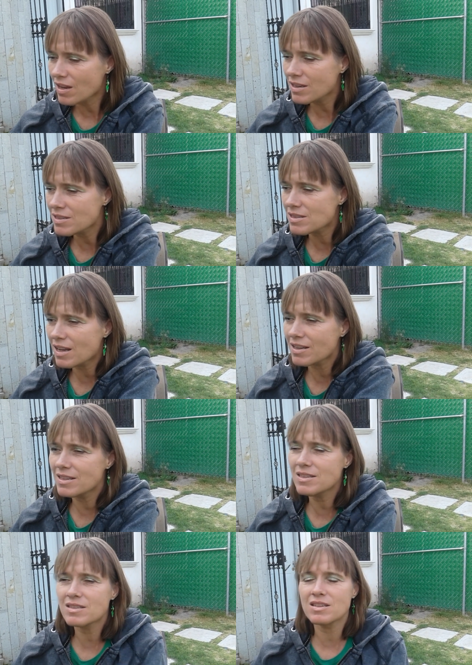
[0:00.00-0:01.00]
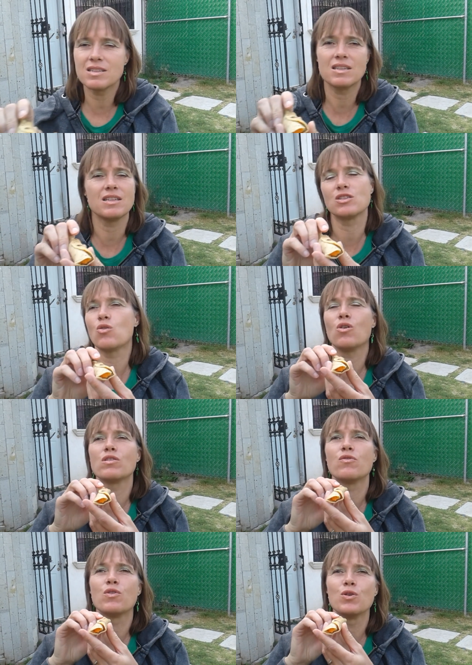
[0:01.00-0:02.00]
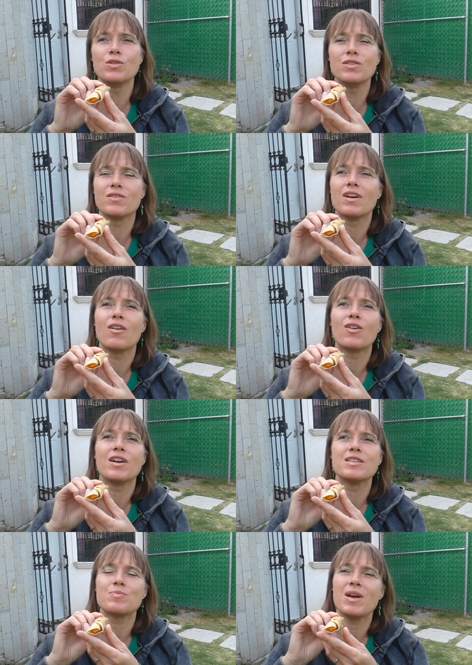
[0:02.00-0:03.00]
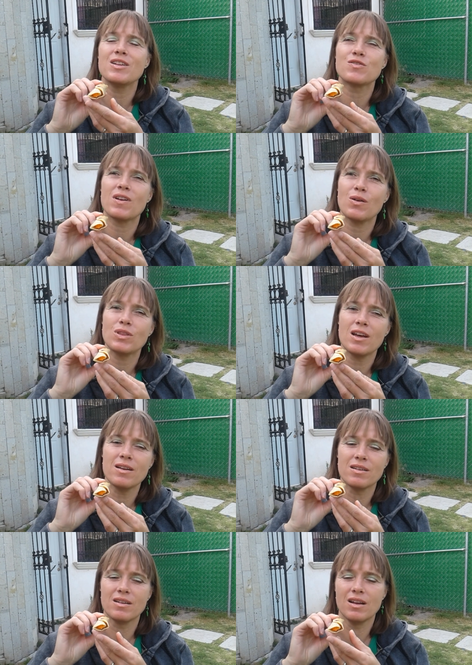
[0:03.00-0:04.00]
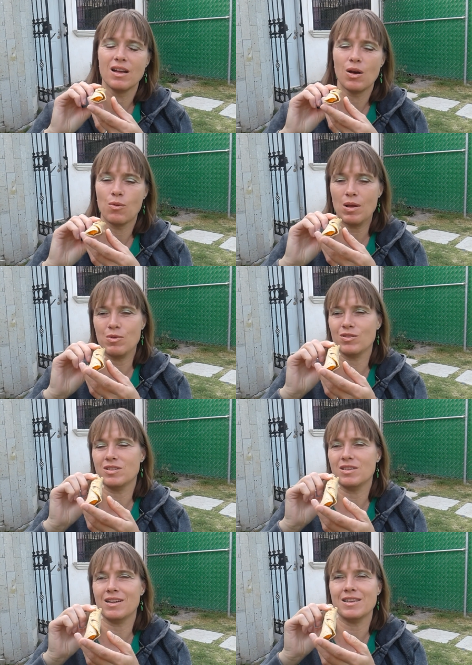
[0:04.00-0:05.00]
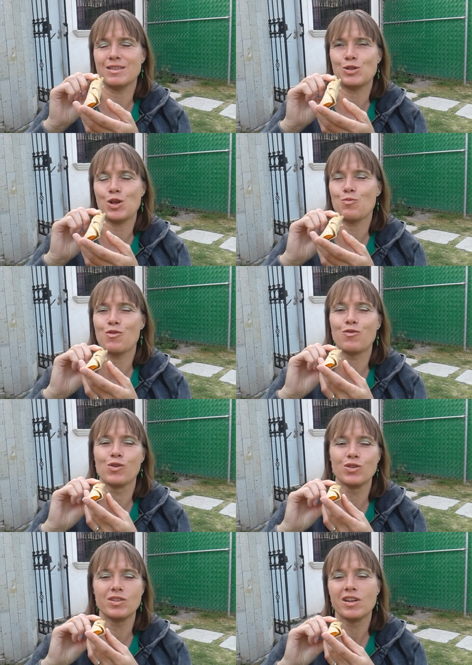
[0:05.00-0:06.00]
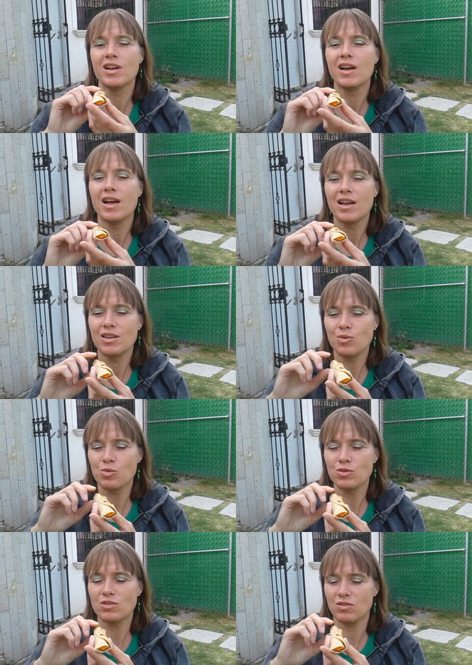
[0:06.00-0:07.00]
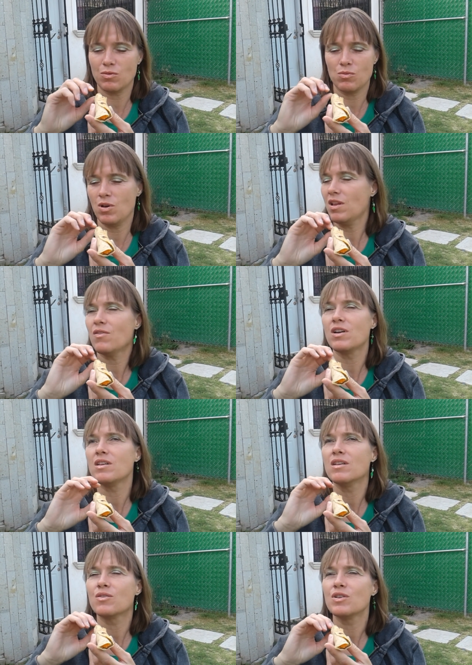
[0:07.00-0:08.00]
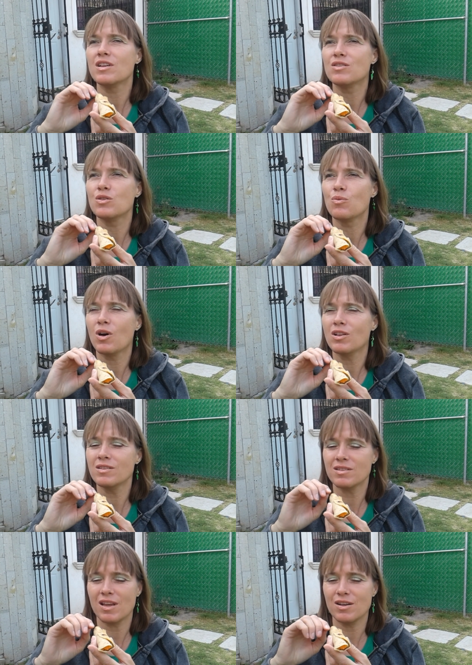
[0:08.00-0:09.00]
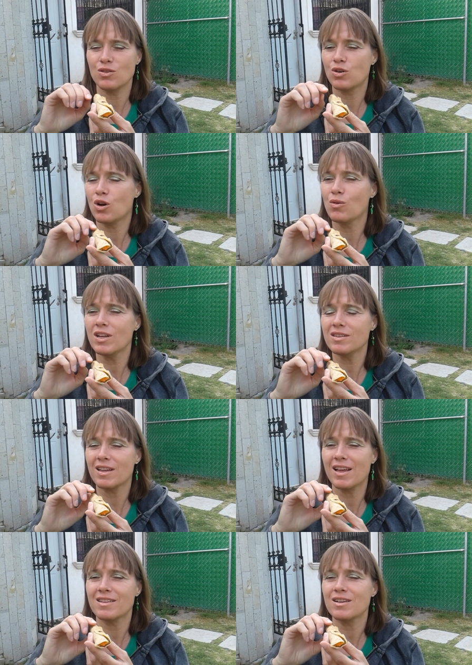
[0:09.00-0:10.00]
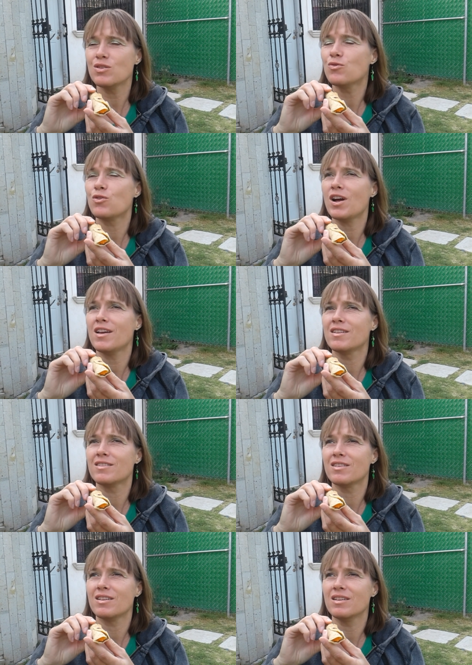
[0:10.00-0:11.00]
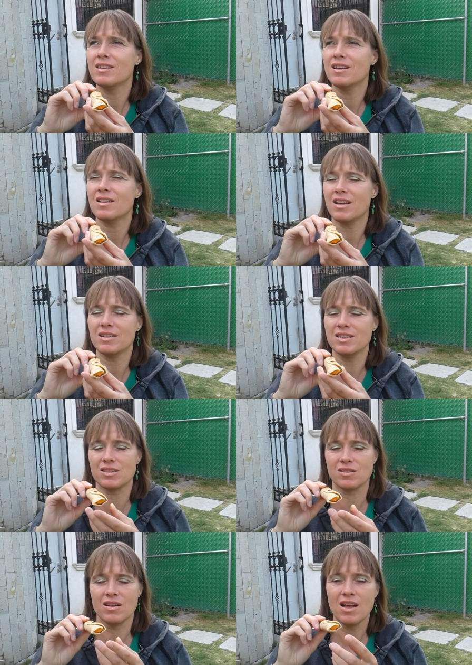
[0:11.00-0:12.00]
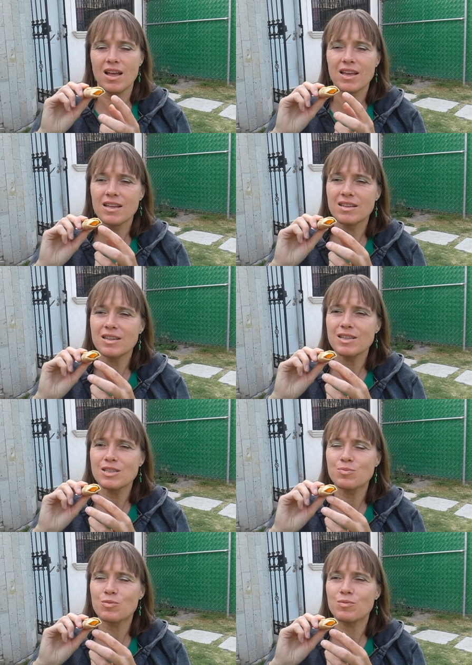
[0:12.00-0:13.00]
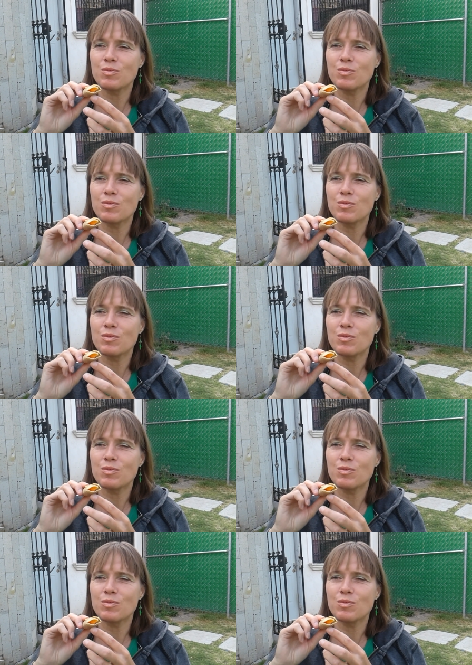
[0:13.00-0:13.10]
is like this. It's called flute, or in Spanish flauta. Why? Because it has the shape of flute. You put whatever ingredient you want and you roll it and then you fry it like this. This